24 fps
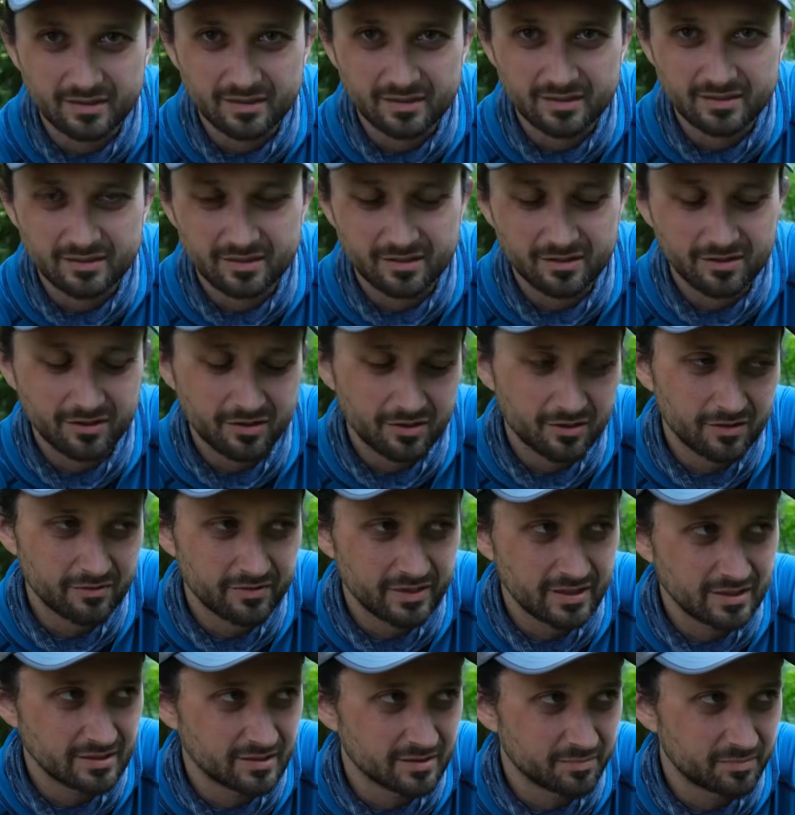It's
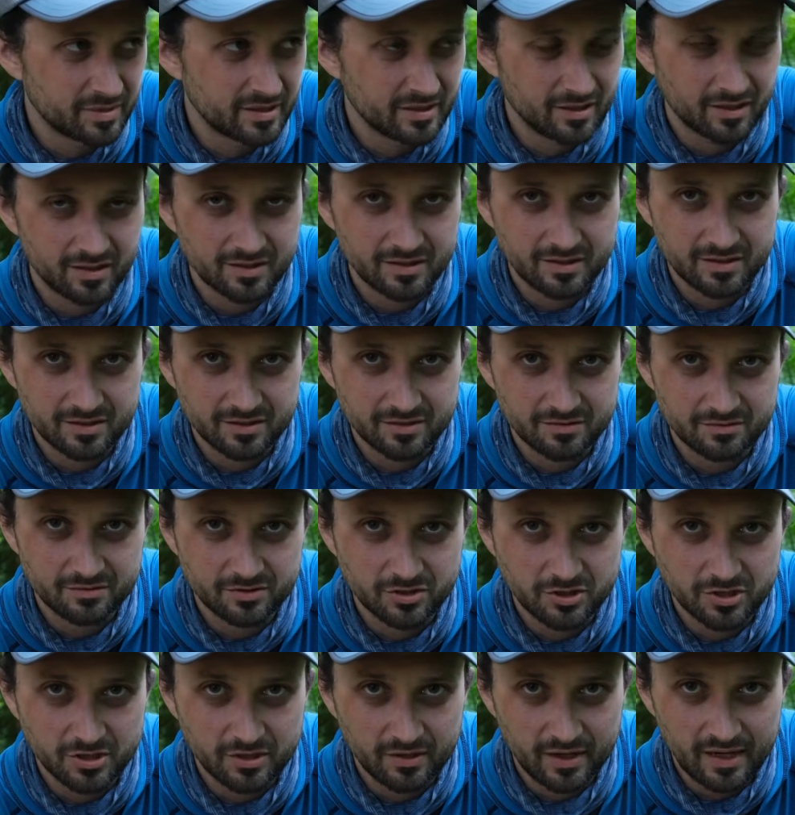unnerving to be on the
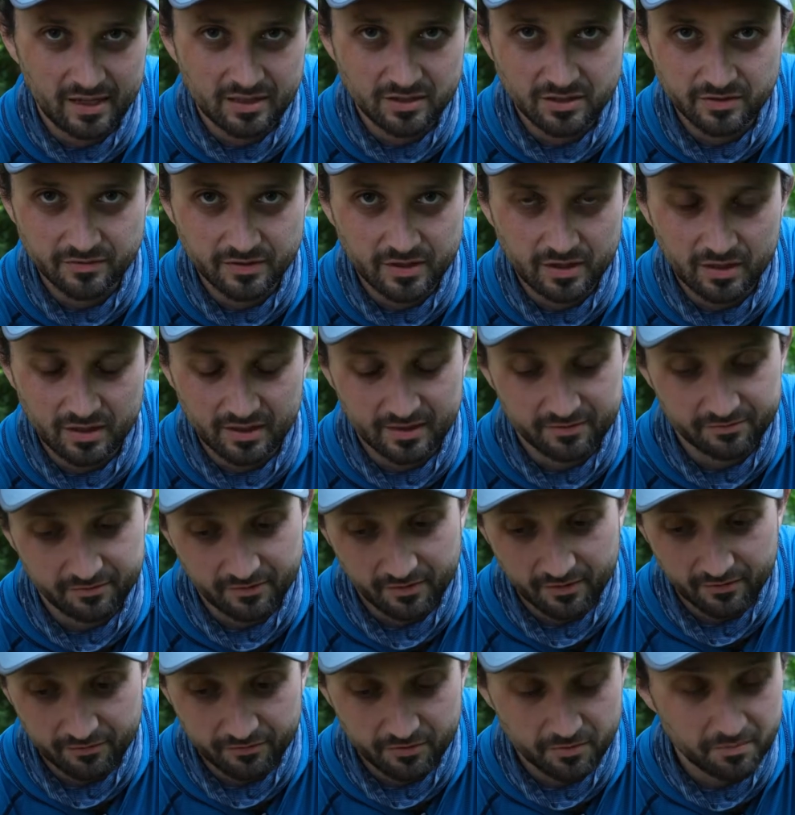sheer edge of a cliff.
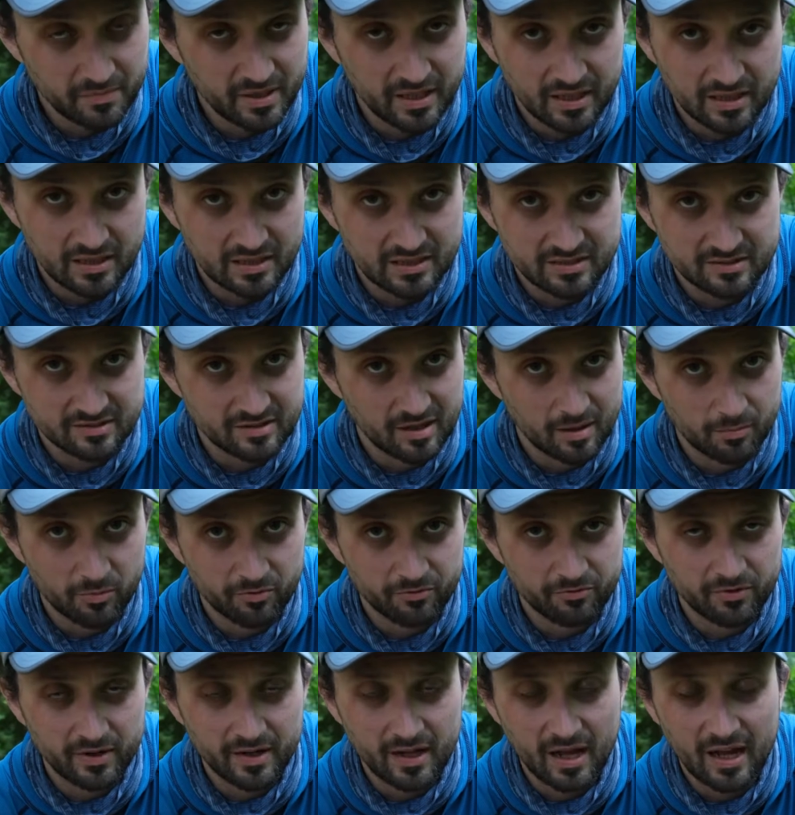For me at least, I'm
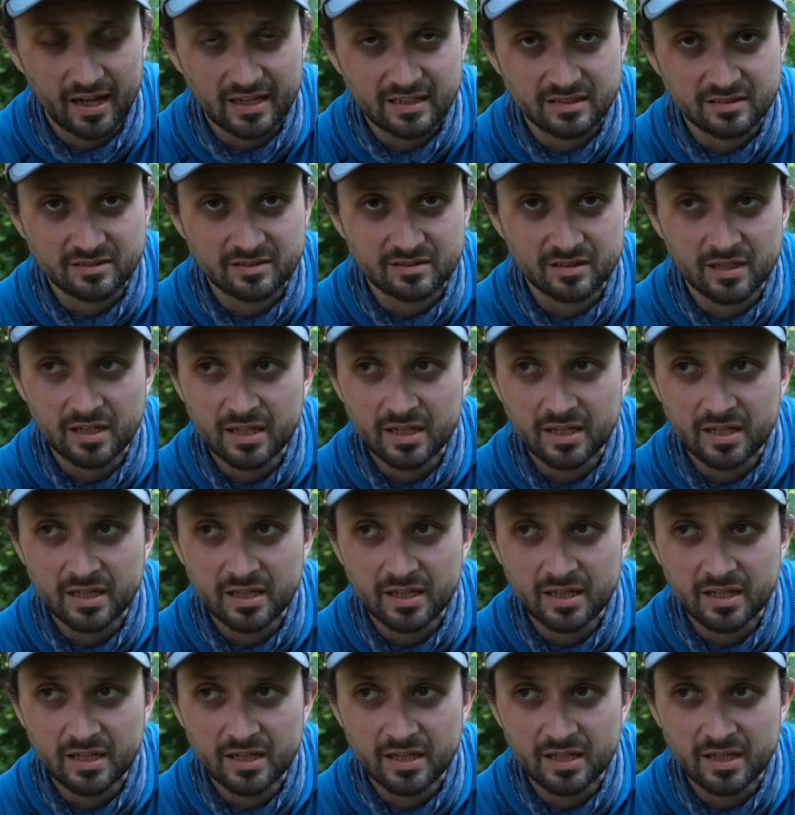afraid of heights.